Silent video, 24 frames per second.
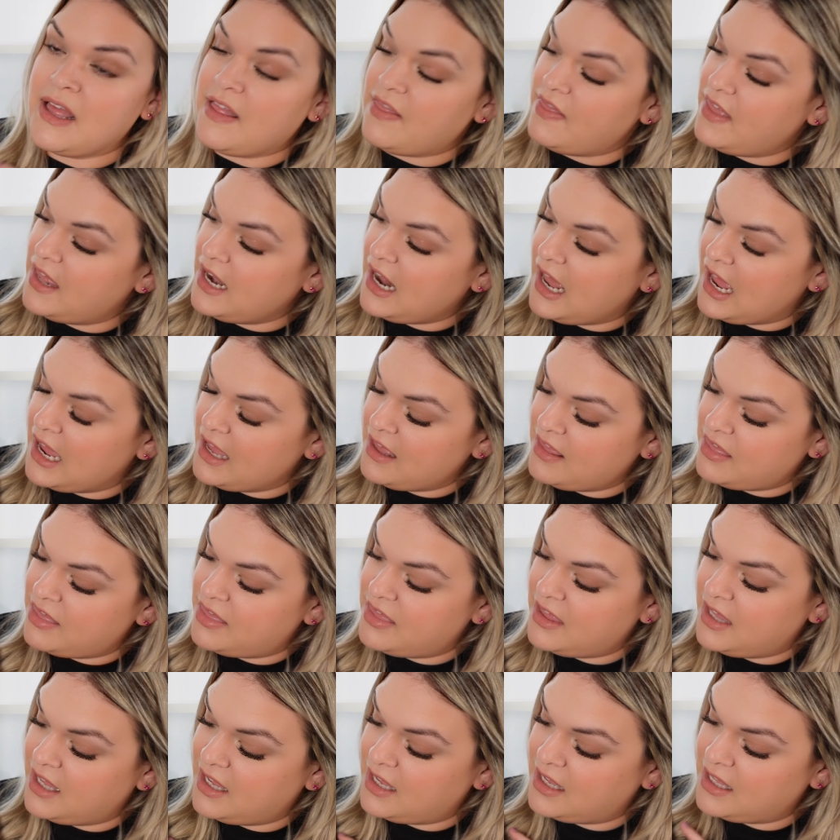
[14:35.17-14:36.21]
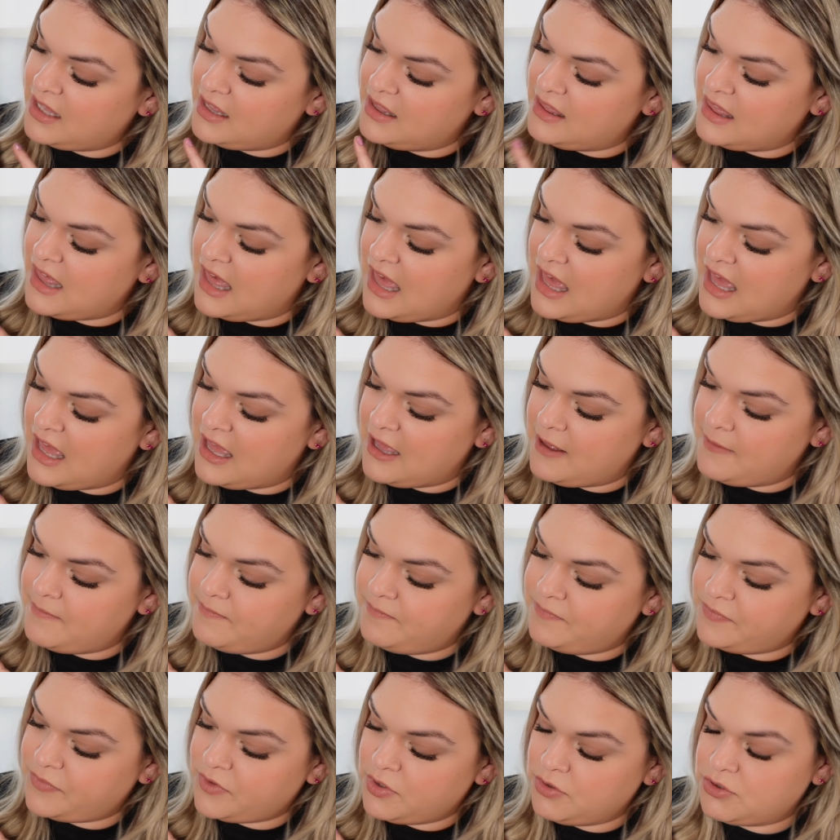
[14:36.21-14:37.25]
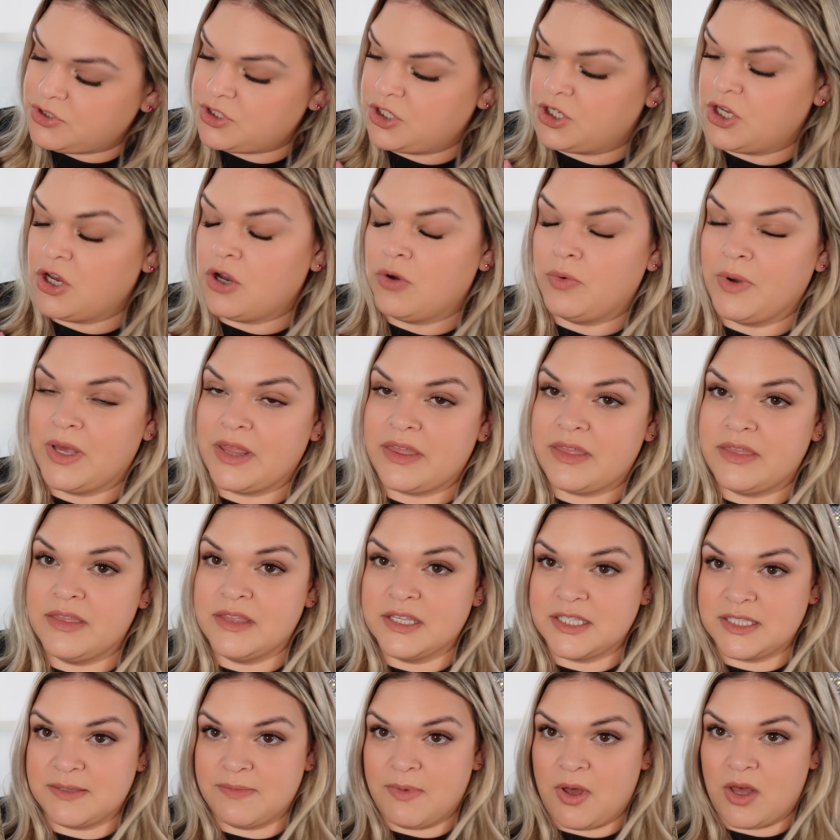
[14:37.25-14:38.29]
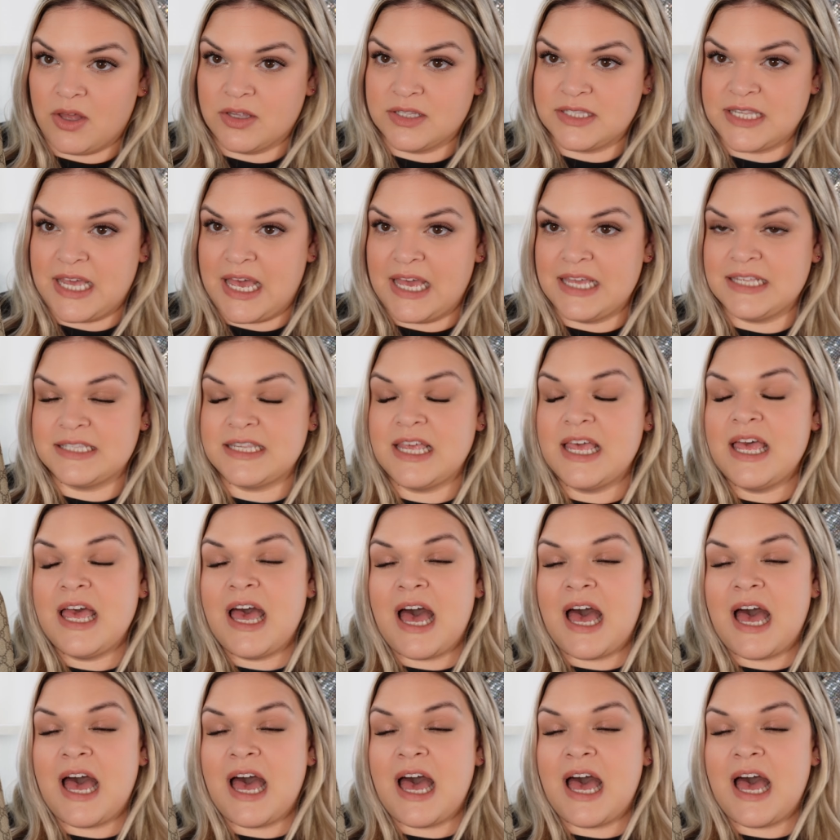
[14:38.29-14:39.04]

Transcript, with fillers: then I think that you should go with the small size.